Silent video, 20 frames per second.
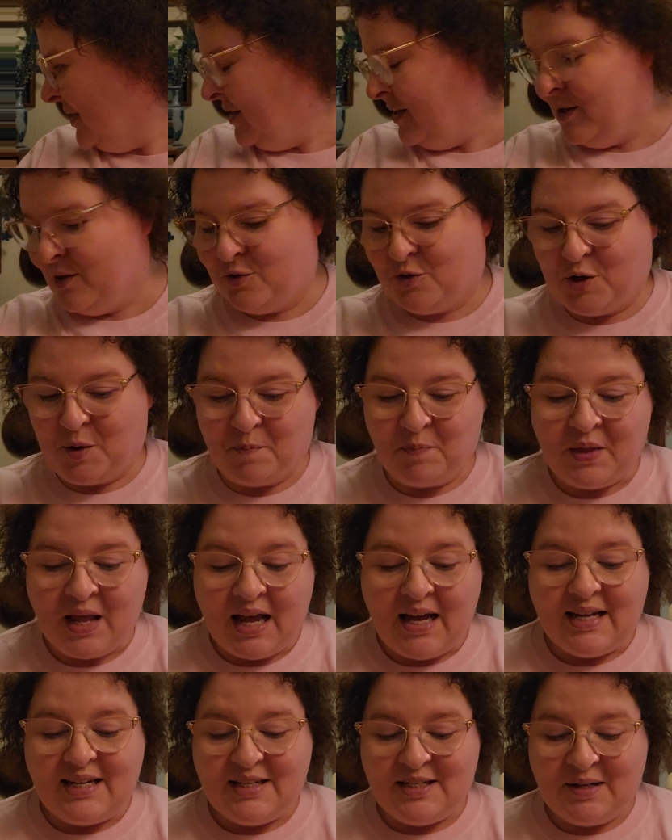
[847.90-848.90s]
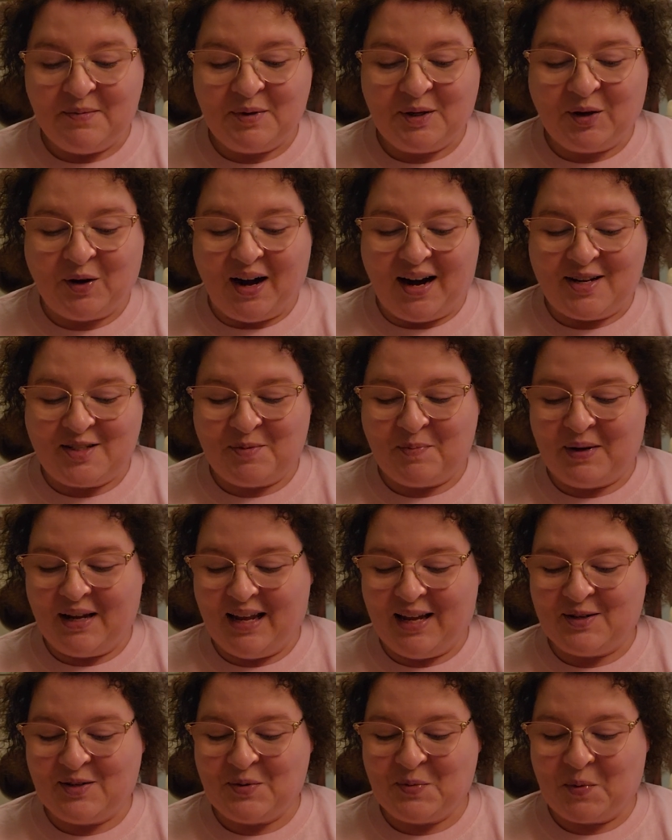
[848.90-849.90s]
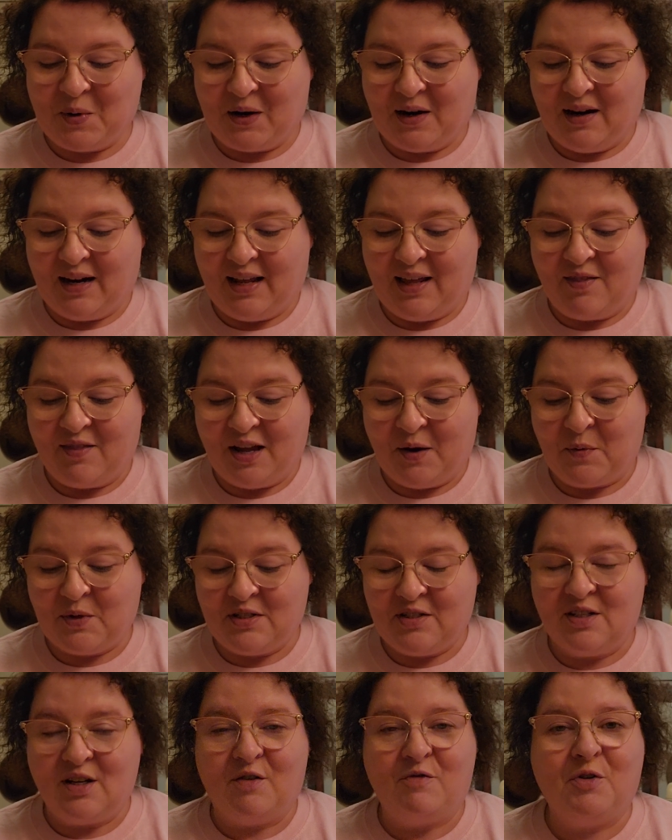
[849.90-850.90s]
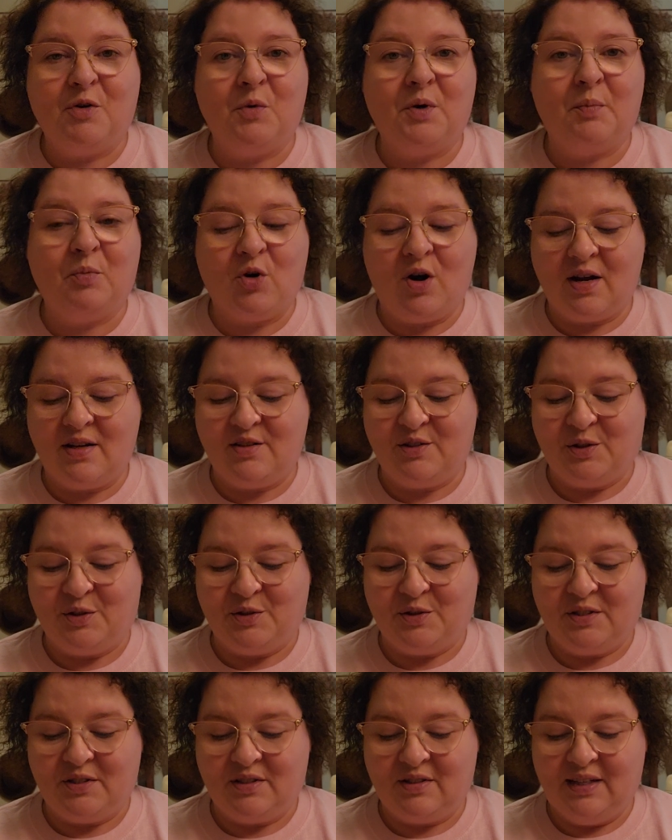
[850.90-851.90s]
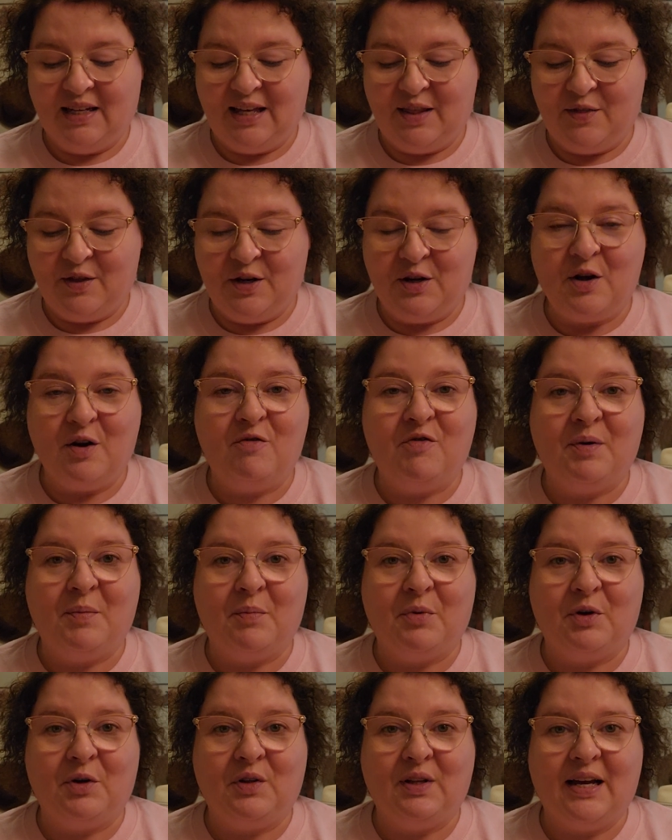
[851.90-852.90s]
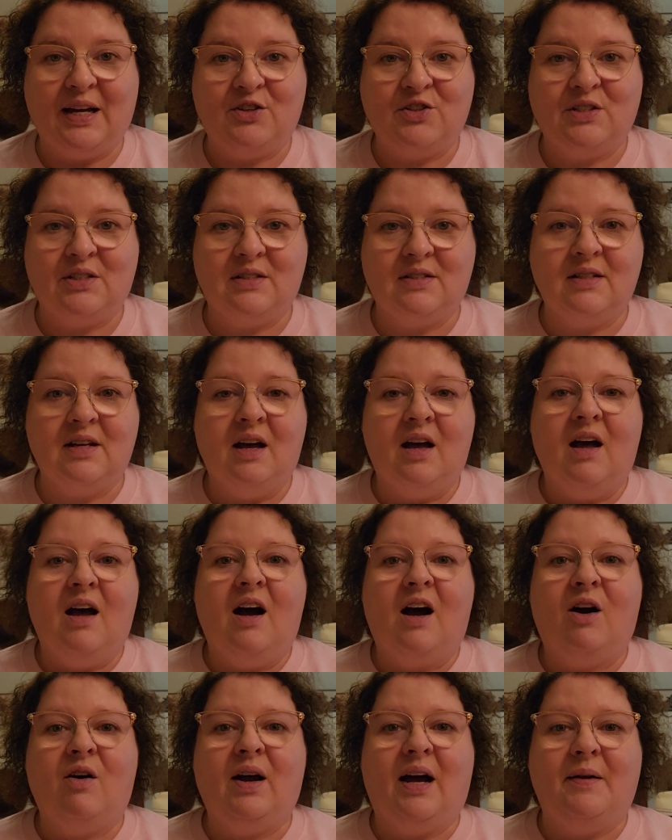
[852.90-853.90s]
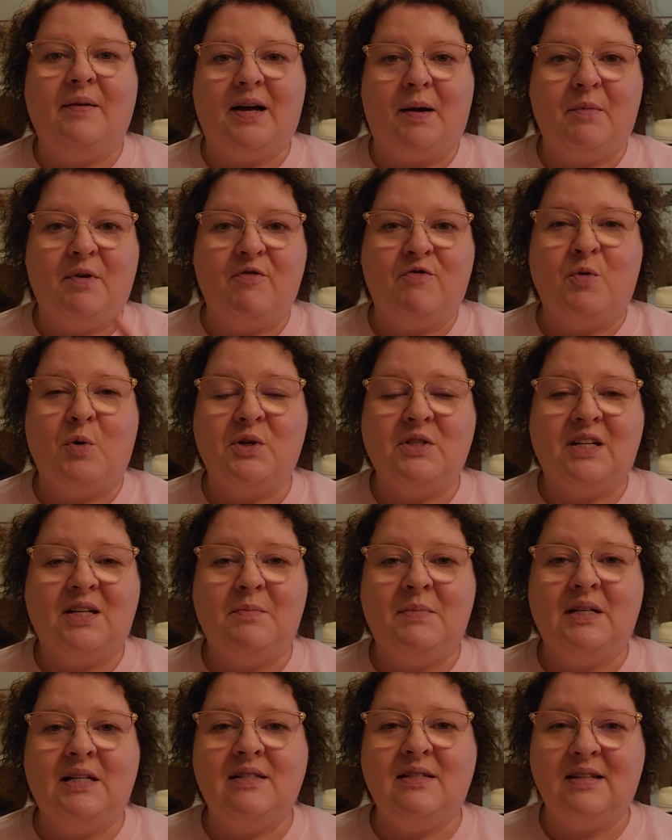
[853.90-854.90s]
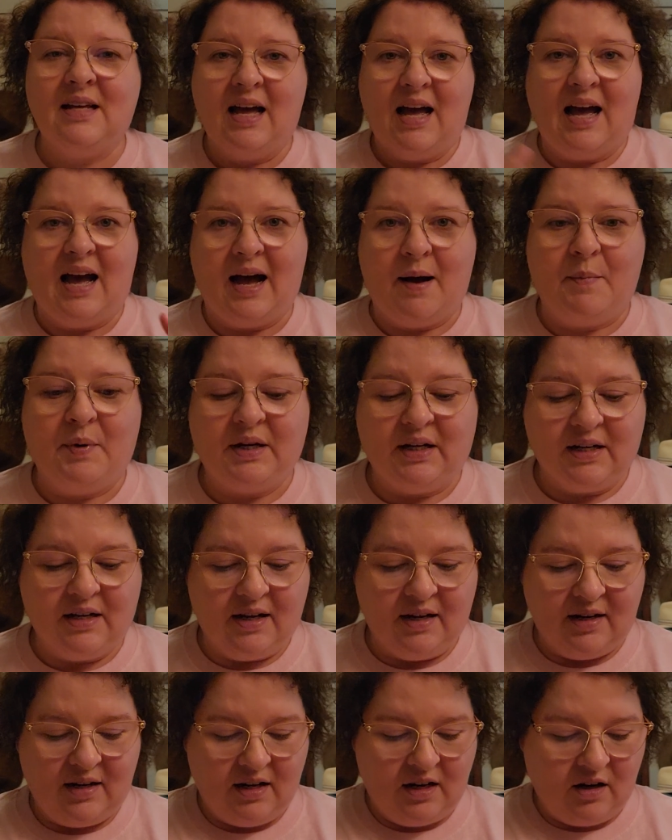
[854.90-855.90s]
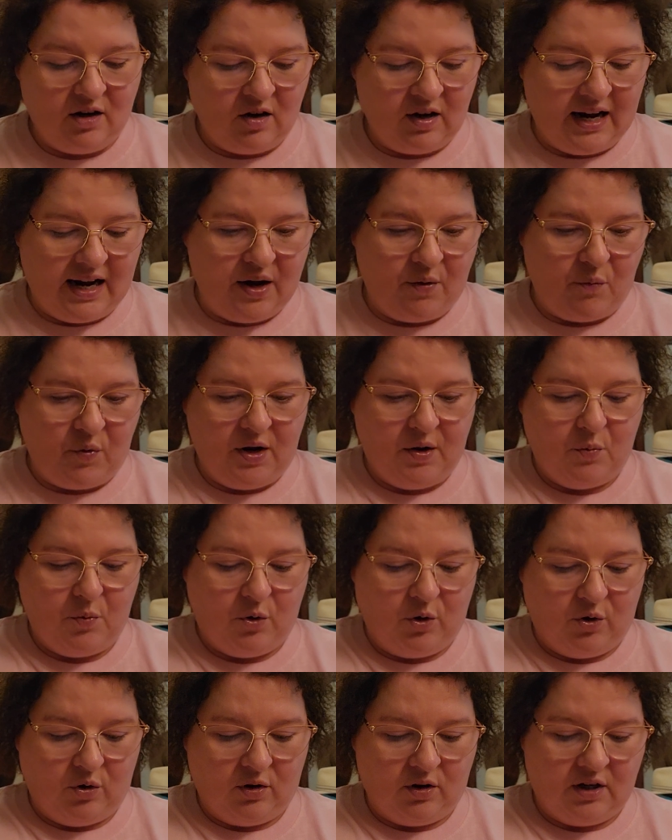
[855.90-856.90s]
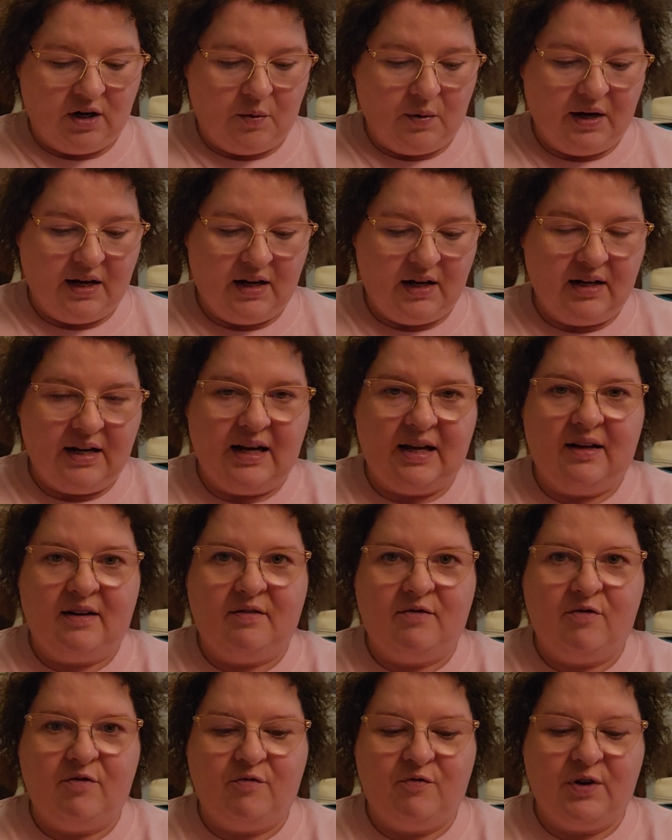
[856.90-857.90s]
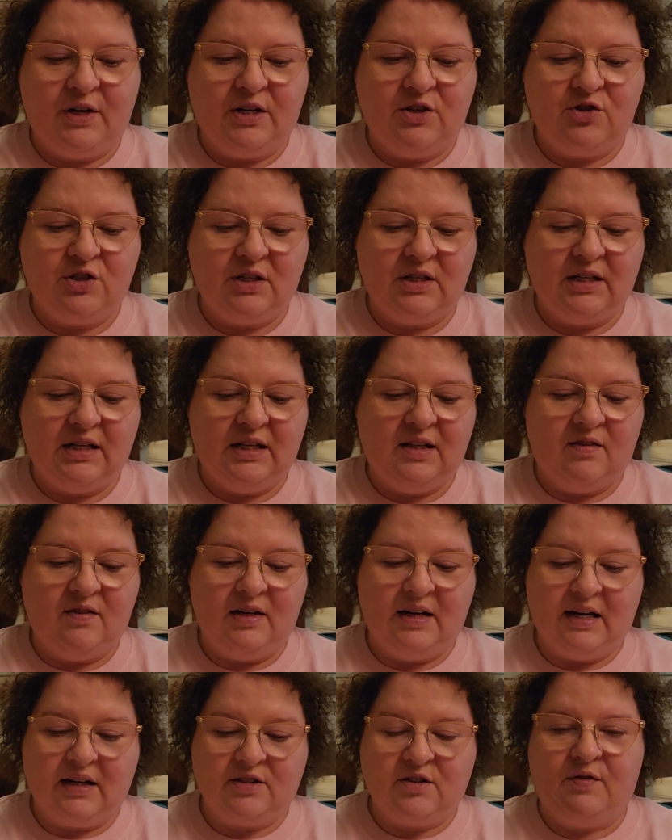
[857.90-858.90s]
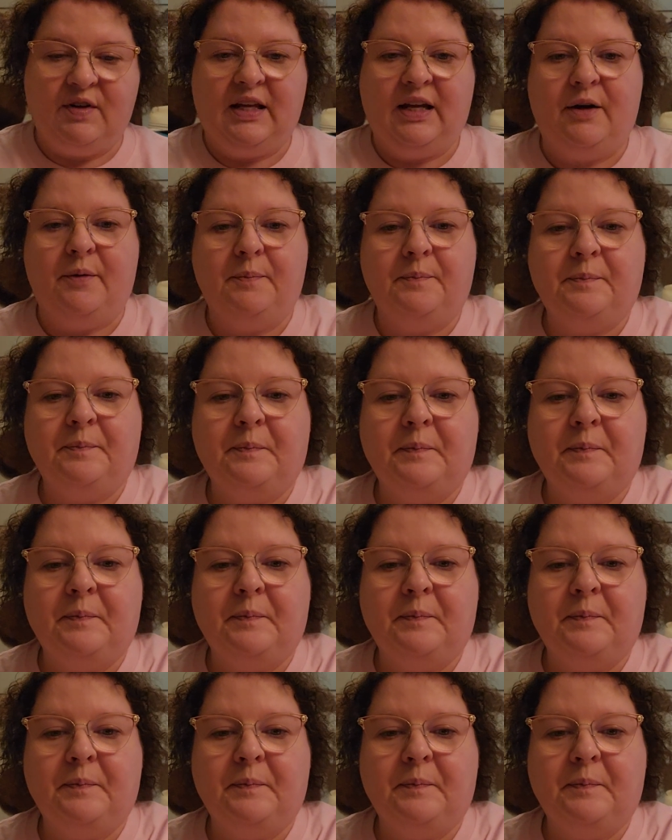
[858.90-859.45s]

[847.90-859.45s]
in this room. Democrats began to worry they would suffer reprisals in the November elections. All right, I'm at 14 minutes. I'm going to cut it here, and we will go ahead and finish it in the next video.